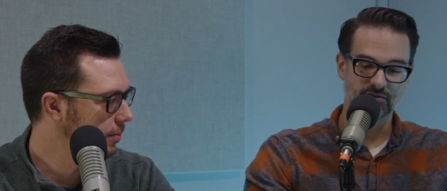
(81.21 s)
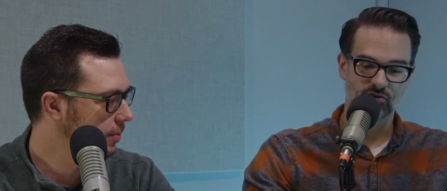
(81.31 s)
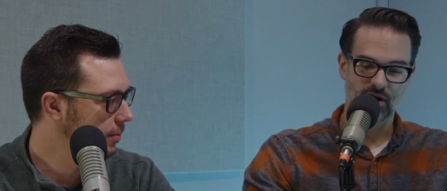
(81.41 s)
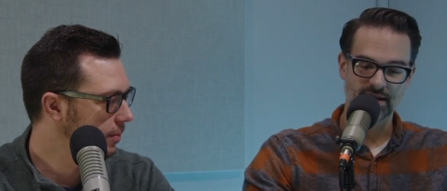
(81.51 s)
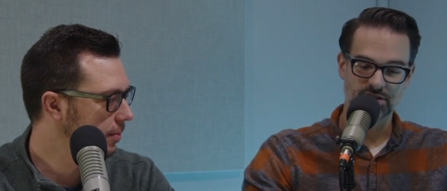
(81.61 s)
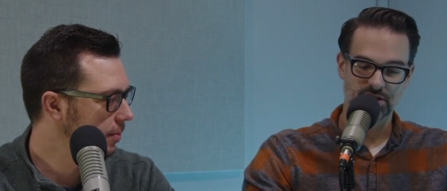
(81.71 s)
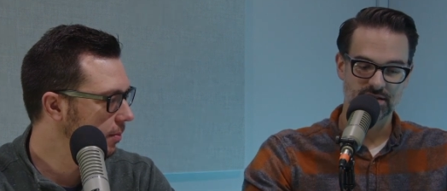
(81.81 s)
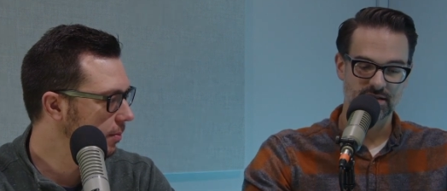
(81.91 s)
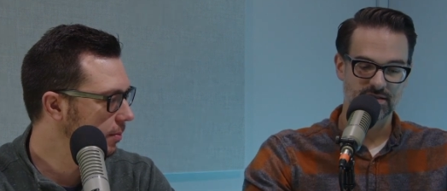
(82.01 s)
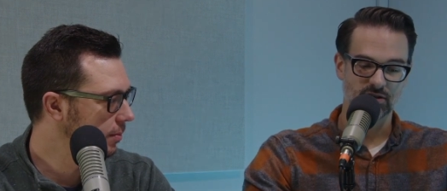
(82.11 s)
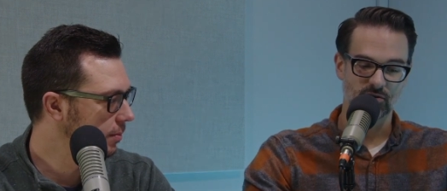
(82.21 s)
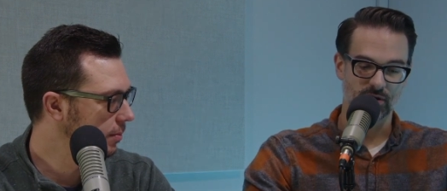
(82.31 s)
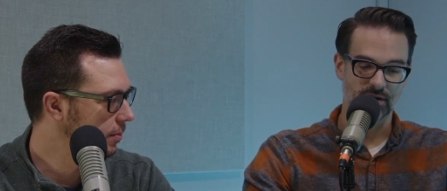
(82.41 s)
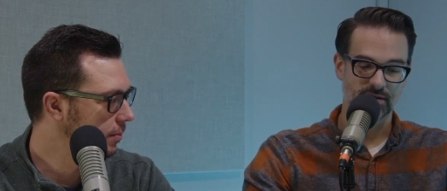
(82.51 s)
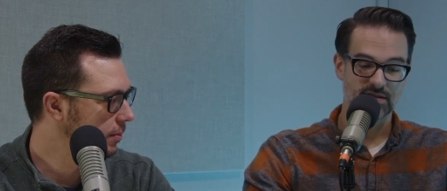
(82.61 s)
Speaker 1: Christ Jesus the
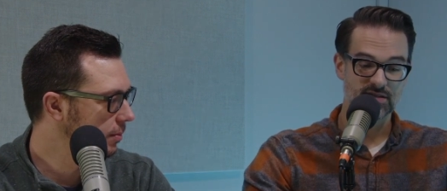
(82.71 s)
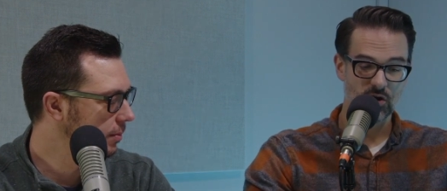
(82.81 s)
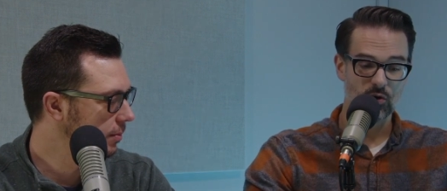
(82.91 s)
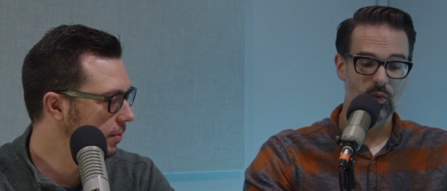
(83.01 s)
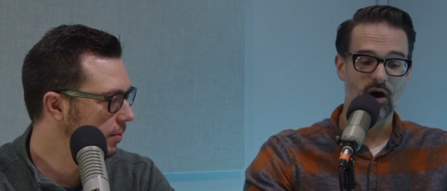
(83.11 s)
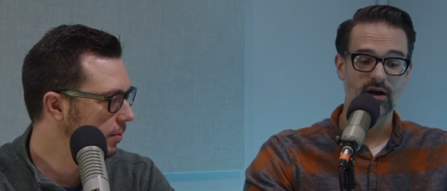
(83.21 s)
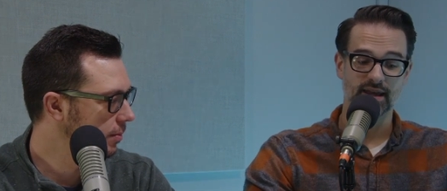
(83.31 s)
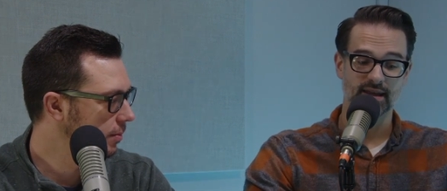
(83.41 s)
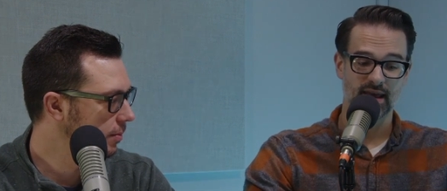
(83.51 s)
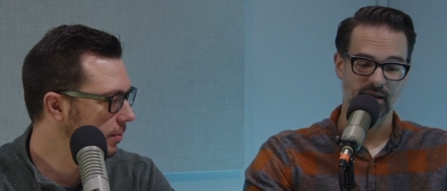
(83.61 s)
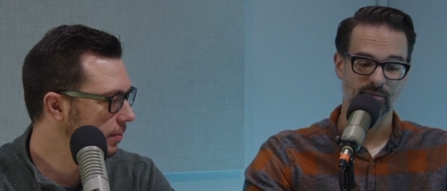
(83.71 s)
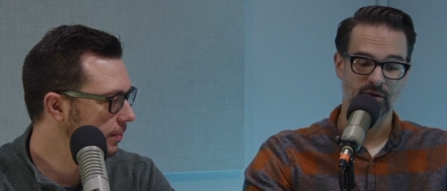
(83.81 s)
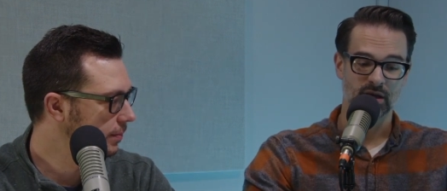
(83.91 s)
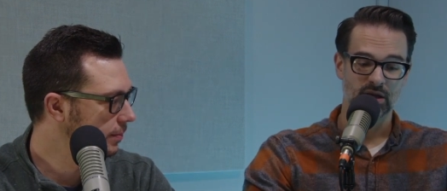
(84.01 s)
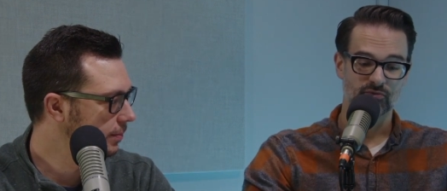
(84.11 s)
Lord, so walk in him
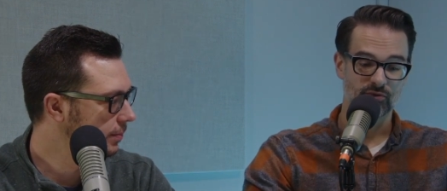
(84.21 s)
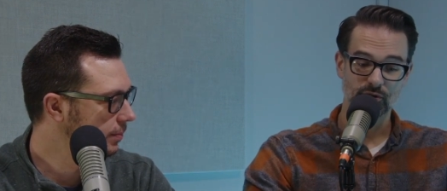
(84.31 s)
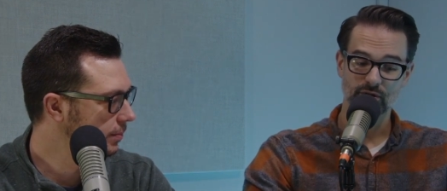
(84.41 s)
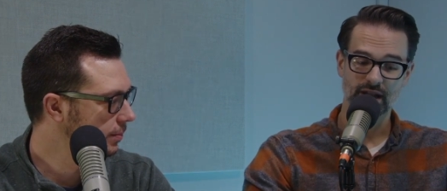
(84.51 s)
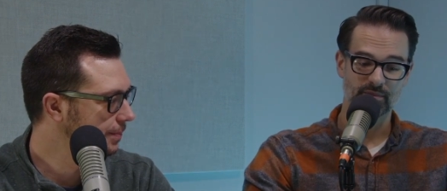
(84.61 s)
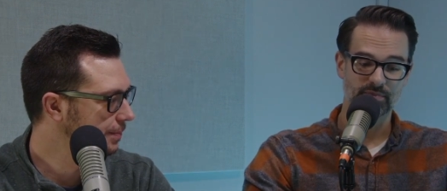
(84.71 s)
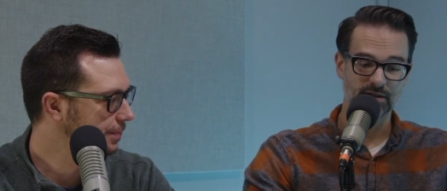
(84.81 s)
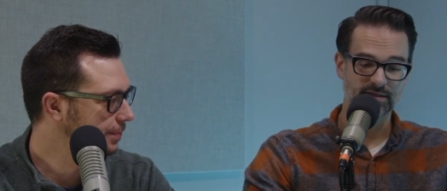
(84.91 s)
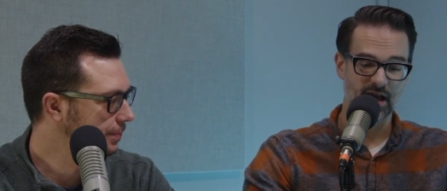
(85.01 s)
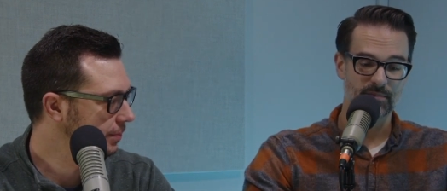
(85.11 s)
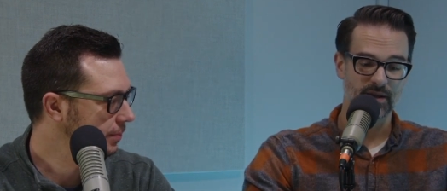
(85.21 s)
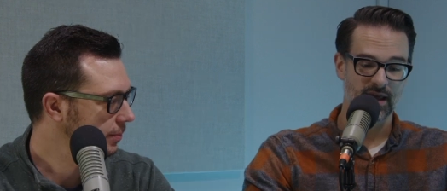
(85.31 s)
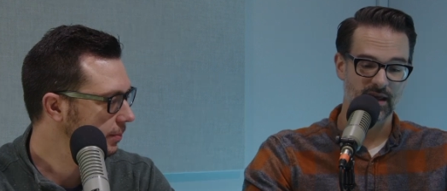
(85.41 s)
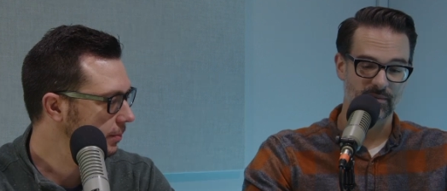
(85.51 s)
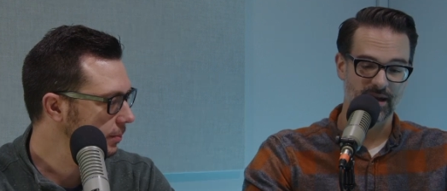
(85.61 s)
rooted and built up in
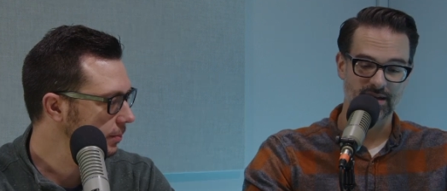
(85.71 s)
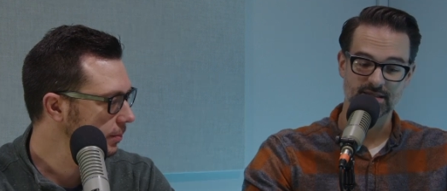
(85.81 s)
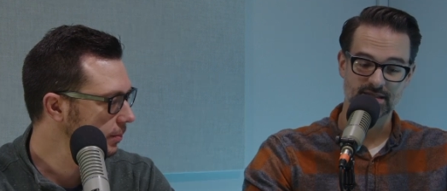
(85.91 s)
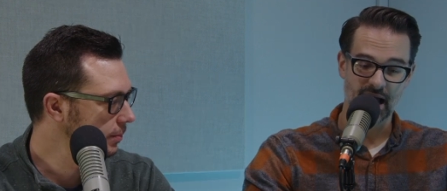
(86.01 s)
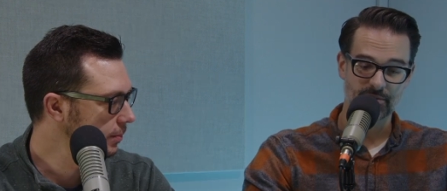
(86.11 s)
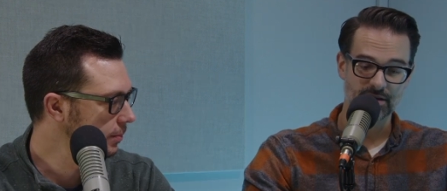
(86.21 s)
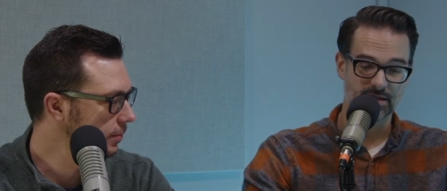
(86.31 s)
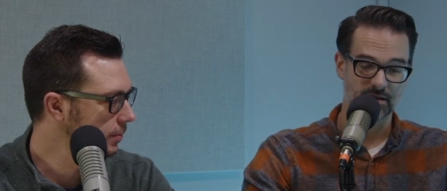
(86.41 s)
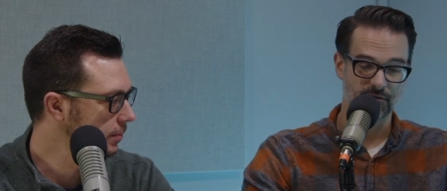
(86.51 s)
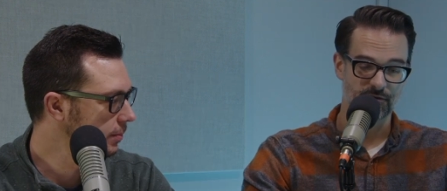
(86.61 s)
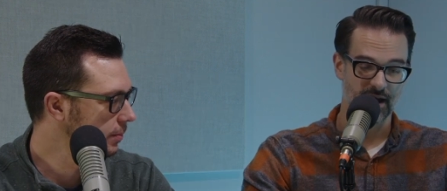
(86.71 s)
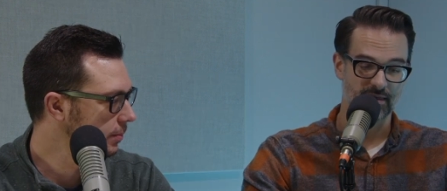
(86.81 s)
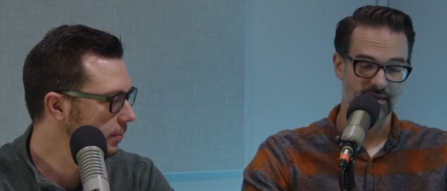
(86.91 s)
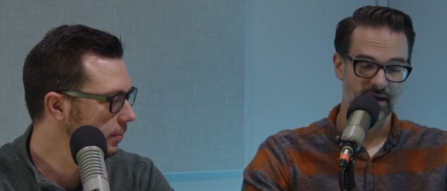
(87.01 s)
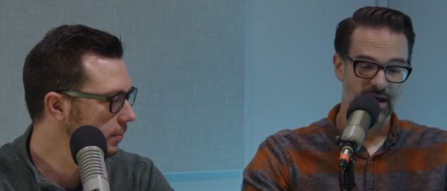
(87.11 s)
Him and established in the
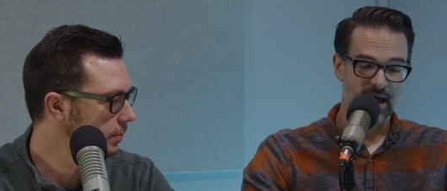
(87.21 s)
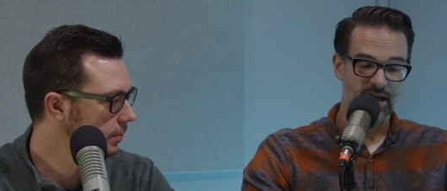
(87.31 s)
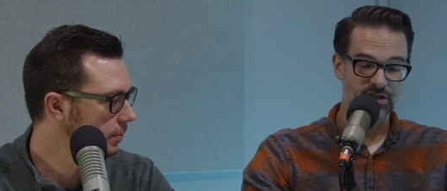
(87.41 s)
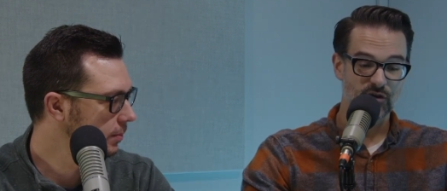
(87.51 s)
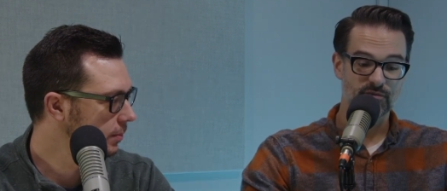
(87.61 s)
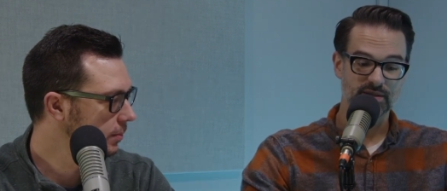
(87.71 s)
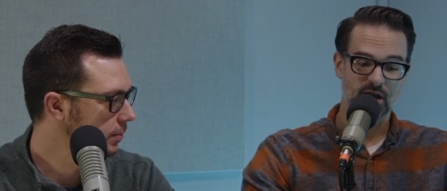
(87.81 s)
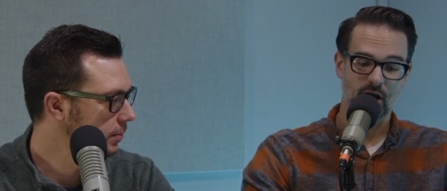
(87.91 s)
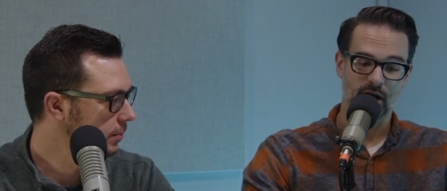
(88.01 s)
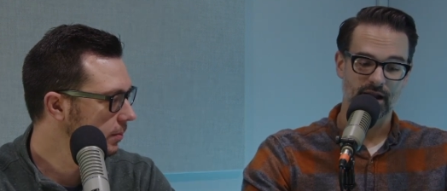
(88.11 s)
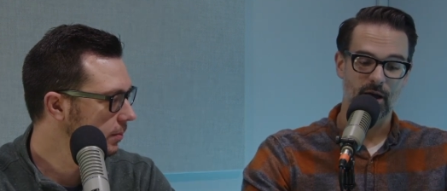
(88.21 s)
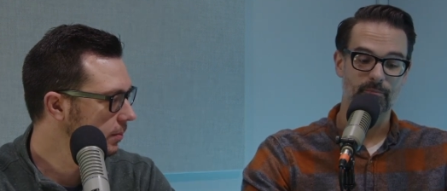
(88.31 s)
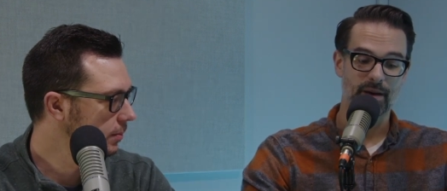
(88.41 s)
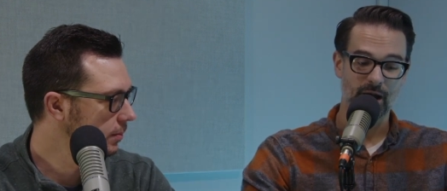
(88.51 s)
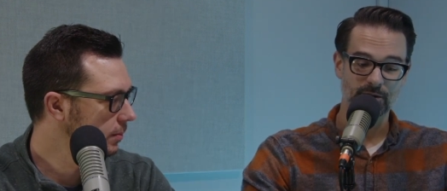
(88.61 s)
faith, as you have been taught,
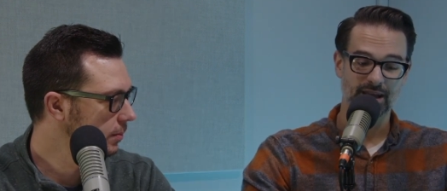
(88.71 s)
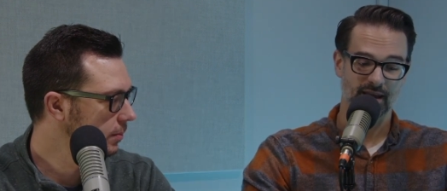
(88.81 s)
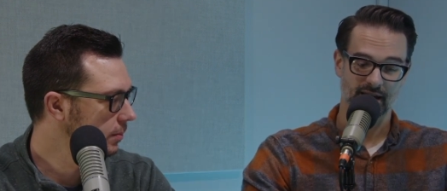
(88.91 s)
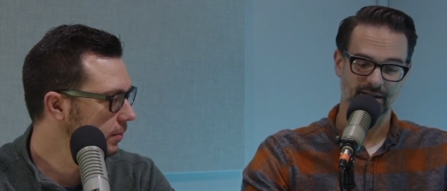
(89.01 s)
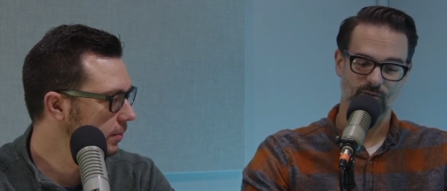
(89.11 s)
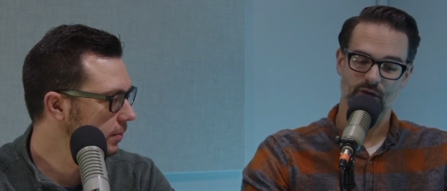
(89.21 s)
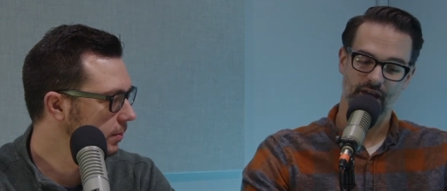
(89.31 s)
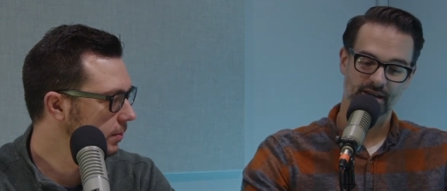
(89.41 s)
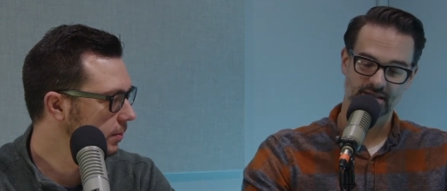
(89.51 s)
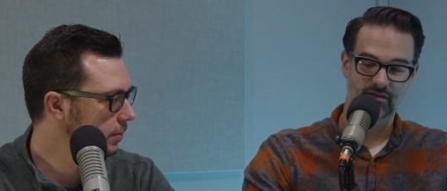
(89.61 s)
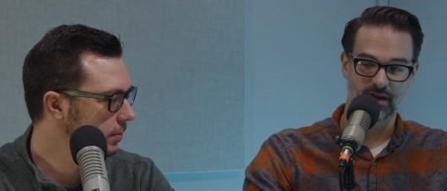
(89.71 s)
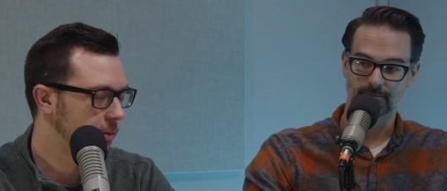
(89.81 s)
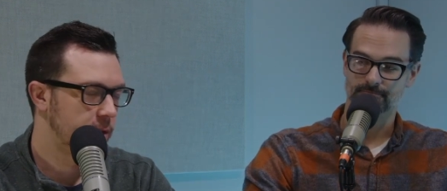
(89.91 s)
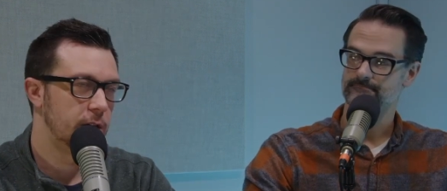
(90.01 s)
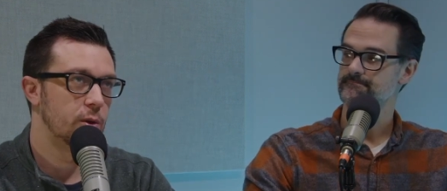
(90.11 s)
abounding in it with thanksgiving.
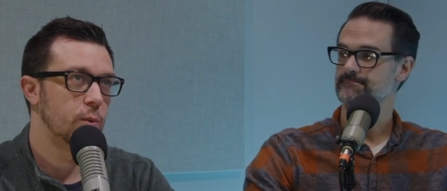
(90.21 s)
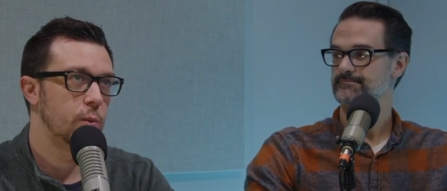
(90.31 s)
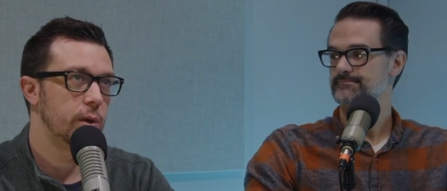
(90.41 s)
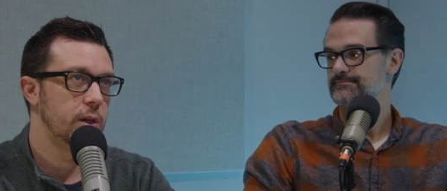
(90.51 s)
You
Speaker 2: know, we